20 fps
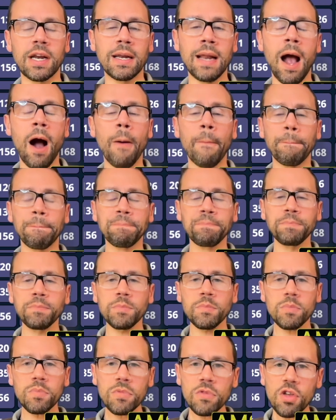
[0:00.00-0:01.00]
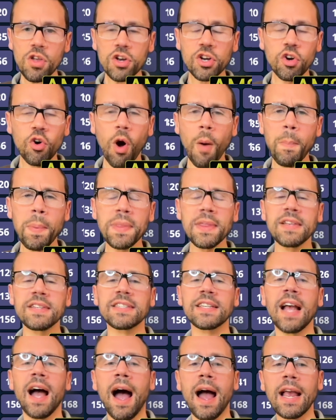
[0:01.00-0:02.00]
Now, go up in the
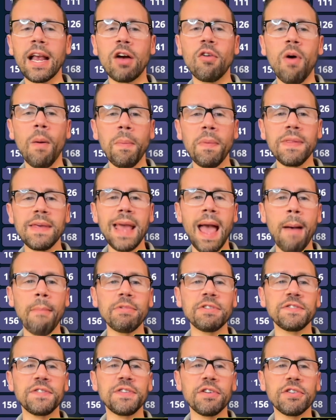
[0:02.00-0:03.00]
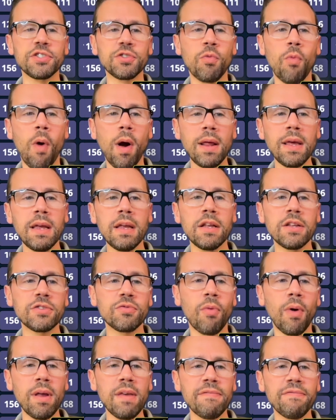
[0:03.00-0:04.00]
sky, go up in the atmosphere
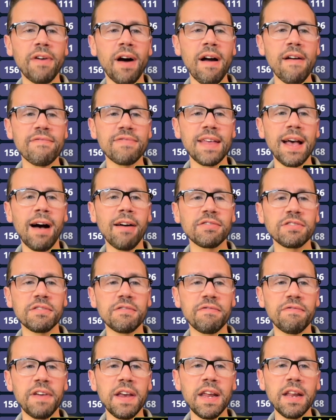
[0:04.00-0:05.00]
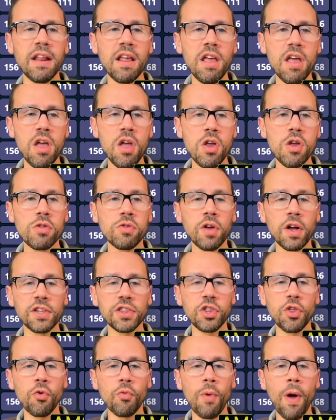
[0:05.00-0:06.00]
25,000 feet. You look
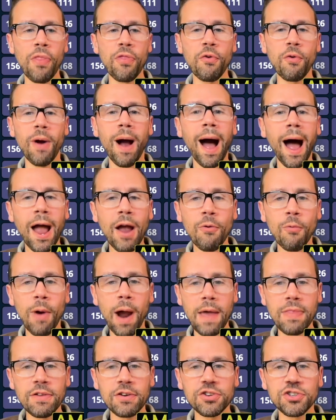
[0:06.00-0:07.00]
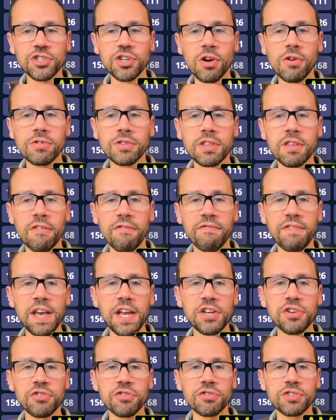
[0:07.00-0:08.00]
at the weather highway, and this shows the
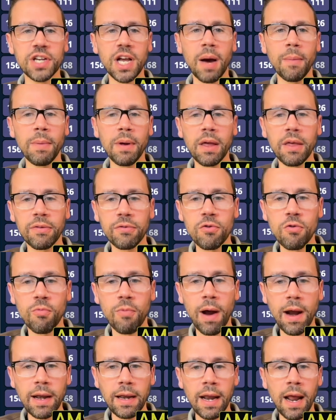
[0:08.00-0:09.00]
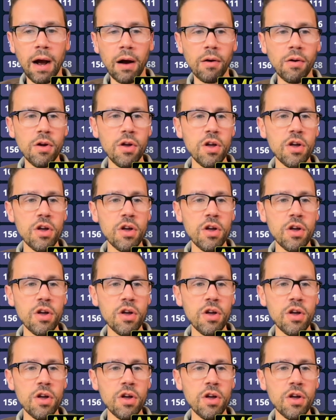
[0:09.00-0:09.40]
features coming through right now.